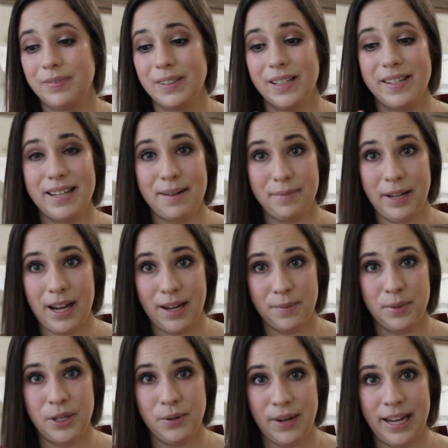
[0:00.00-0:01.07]

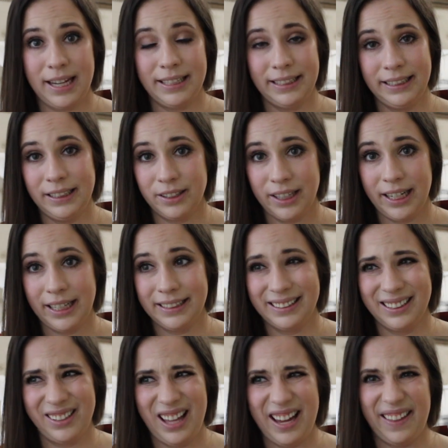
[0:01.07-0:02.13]
sometimes you can't hear it
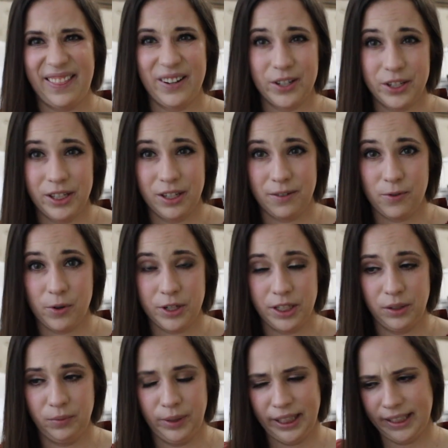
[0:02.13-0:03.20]
until like 13 or
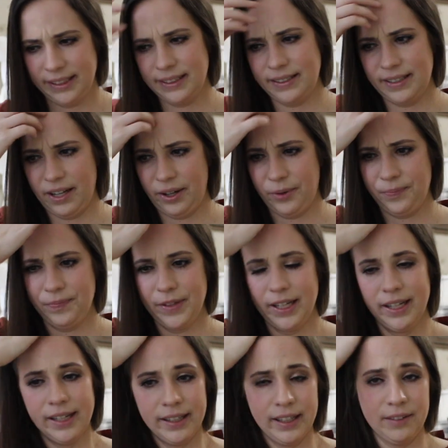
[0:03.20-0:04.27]
14 weeks, so
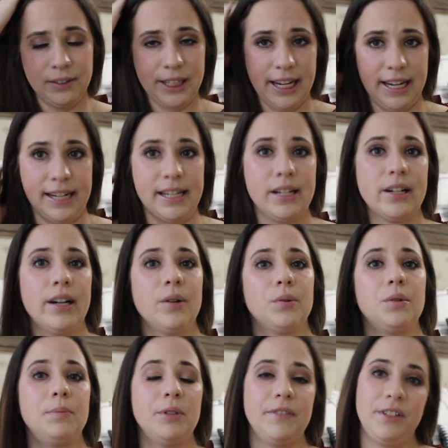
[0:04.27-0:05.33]
if we can't hear it,
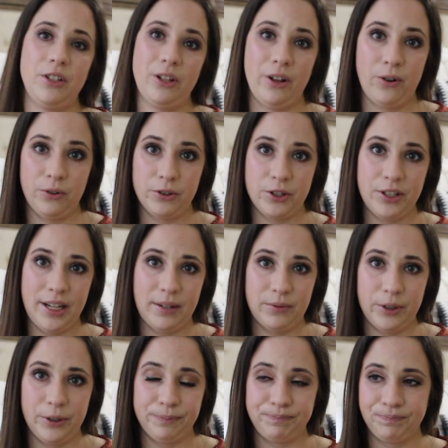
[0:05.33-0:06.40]
we'll move you to the ultrasound
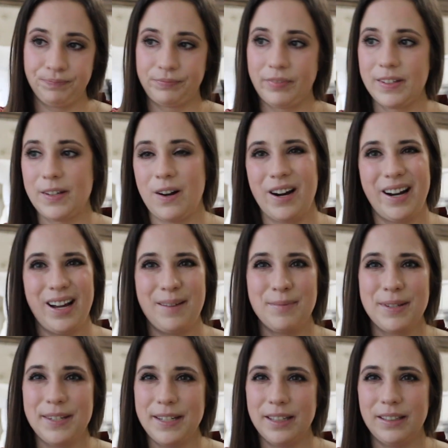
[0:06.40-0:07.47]
room. Sorry,
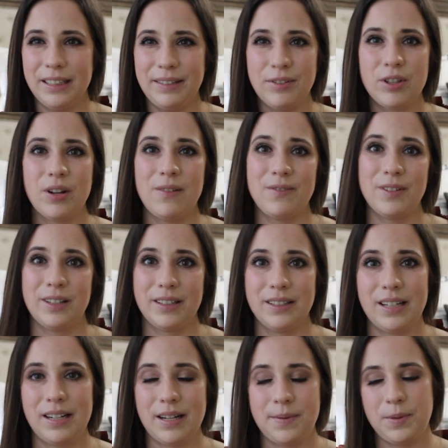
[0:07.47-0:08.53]
I'm still, even though I'm feeling
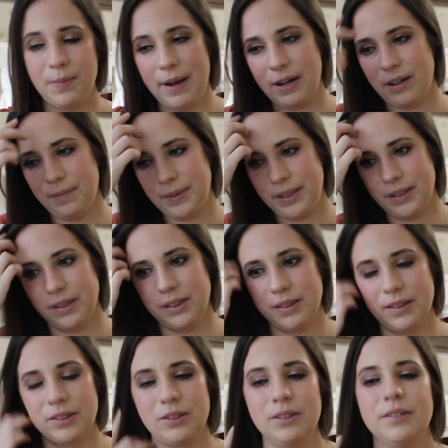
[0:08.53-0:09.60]
10 times better, I'm still a
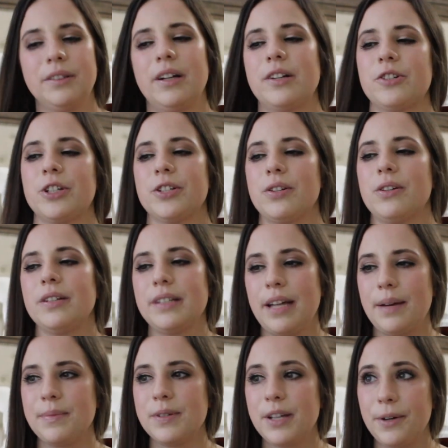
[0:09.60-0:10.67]
little nauseous all the
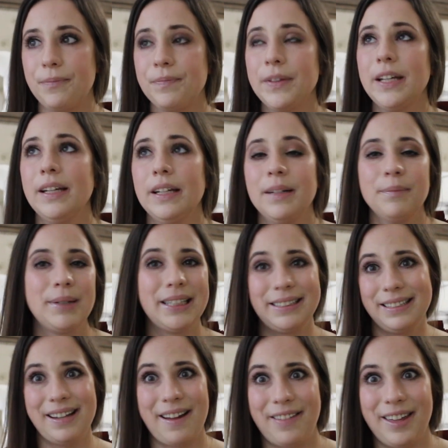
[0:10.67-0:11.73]
time. So, but
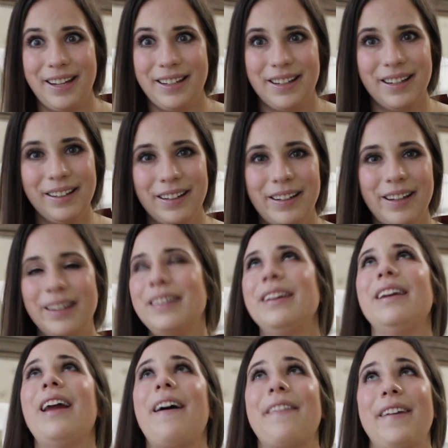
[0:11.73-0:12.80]
it's nothing.
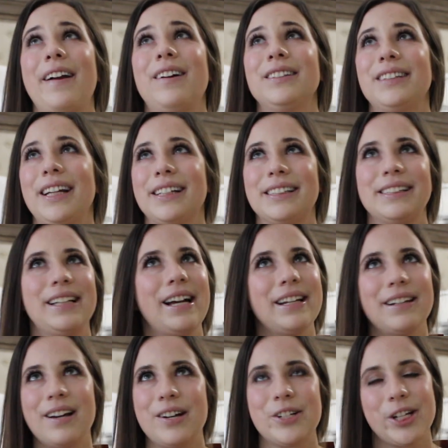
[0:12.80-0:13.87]
Nothing. I'll take
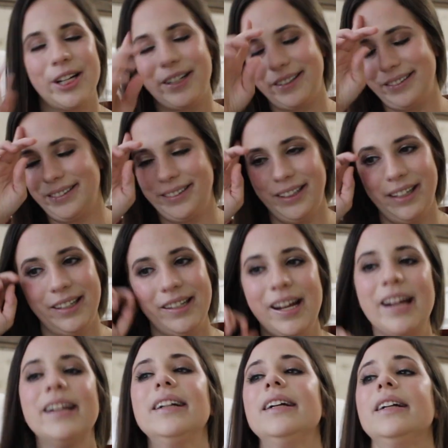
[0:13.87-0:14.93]
slight nausea any
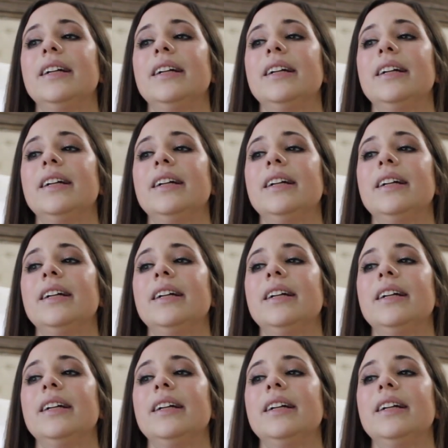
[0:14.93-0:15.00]
day.